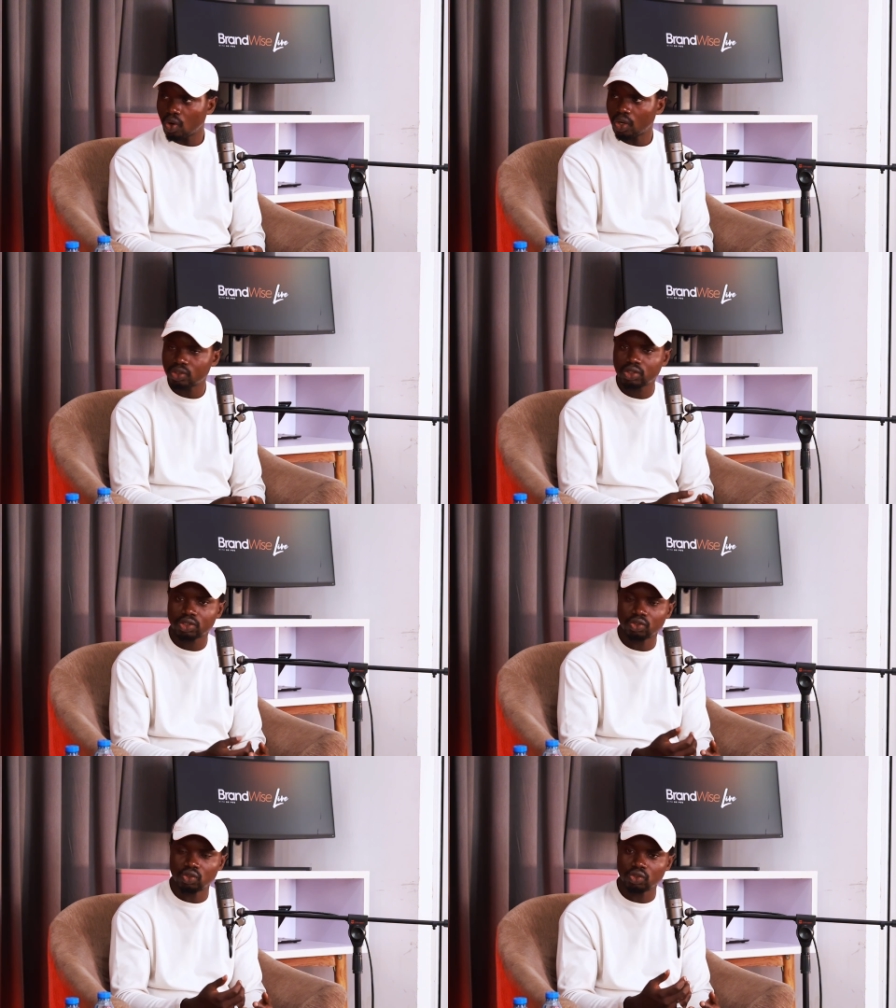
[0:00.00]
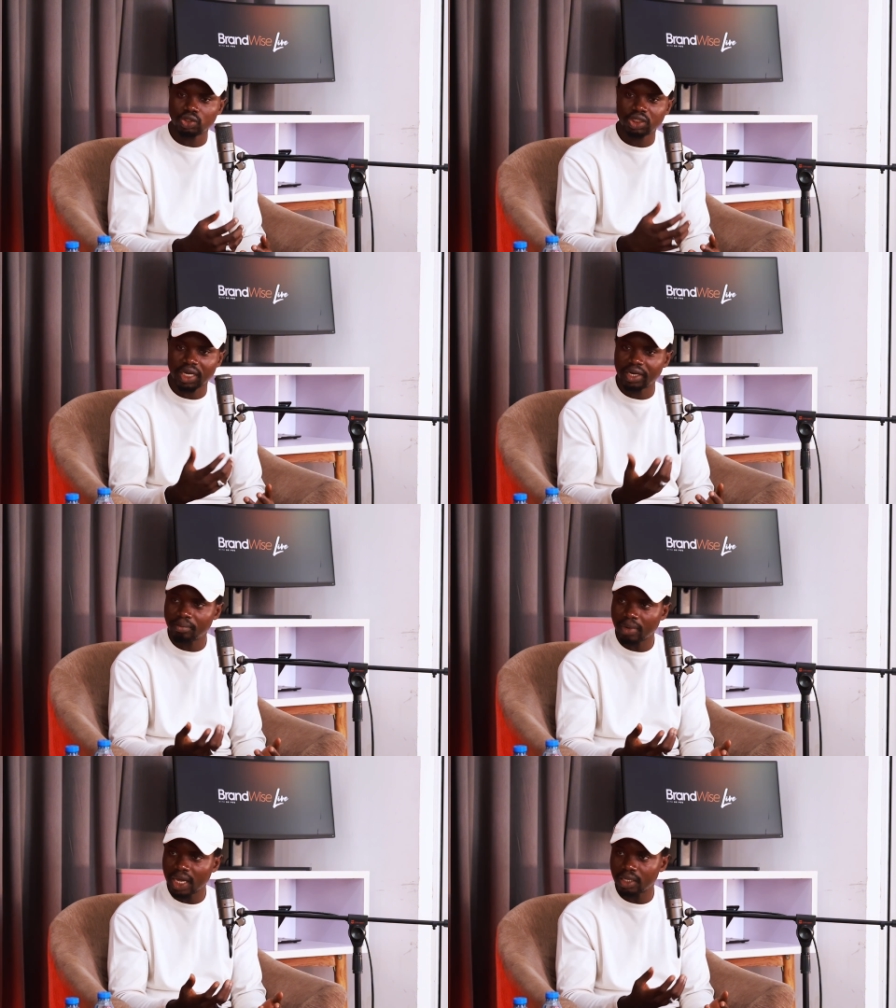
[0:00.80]
works,
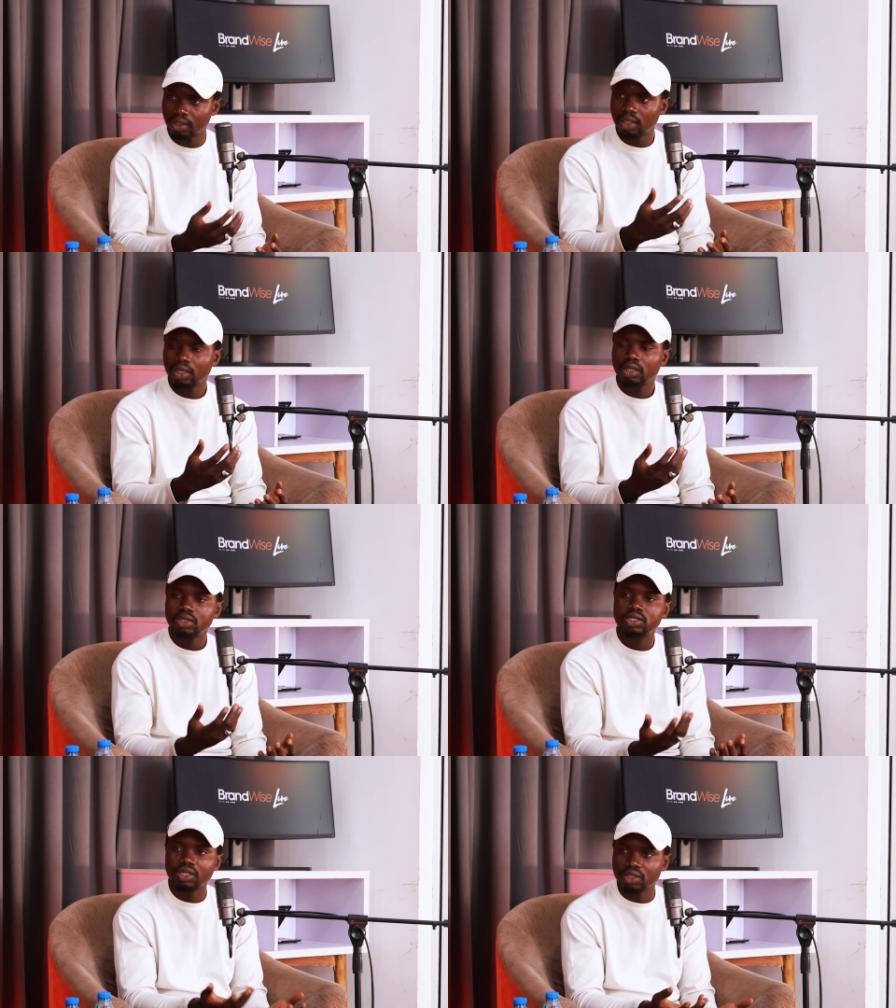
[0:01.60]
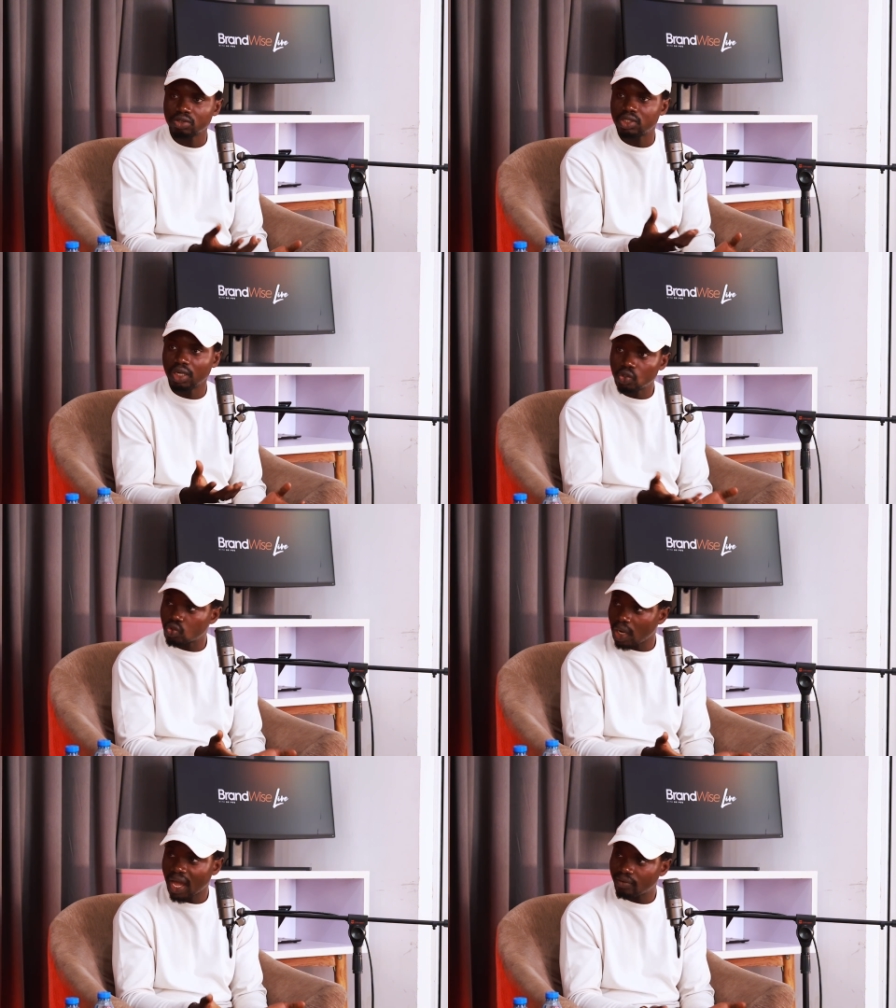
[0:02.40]
sharing my skills, the
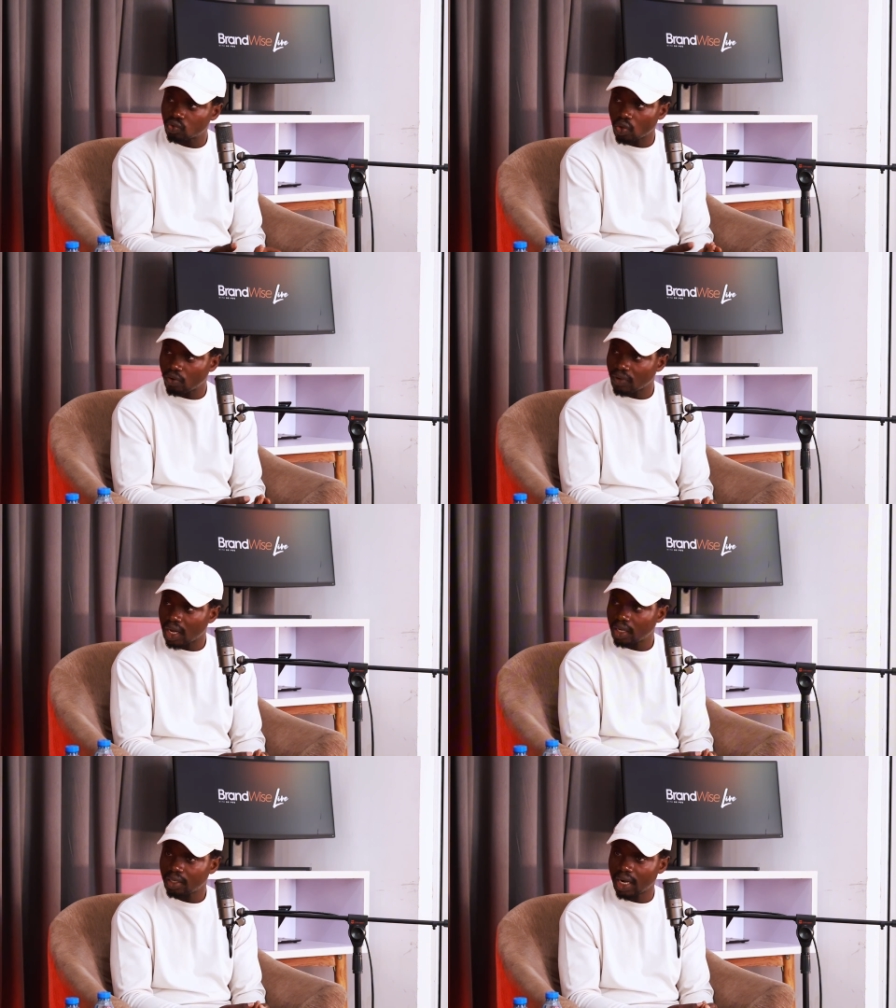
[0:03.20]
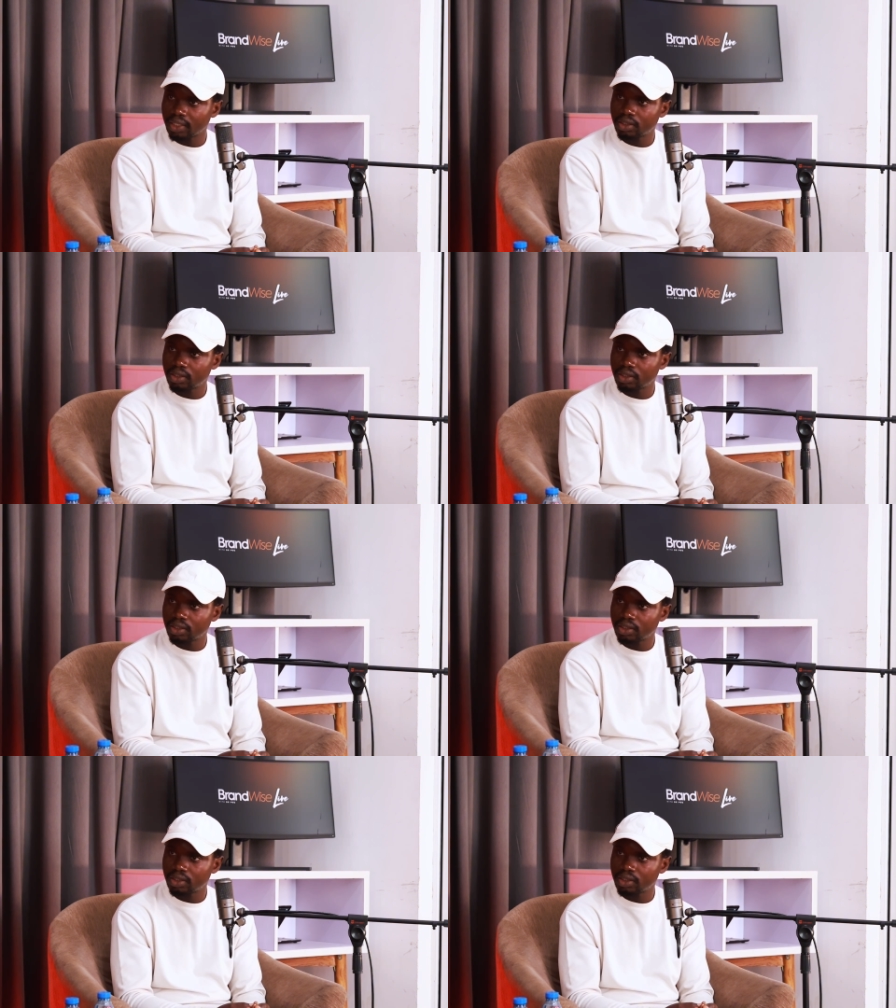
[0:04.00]
little I have to offer, right?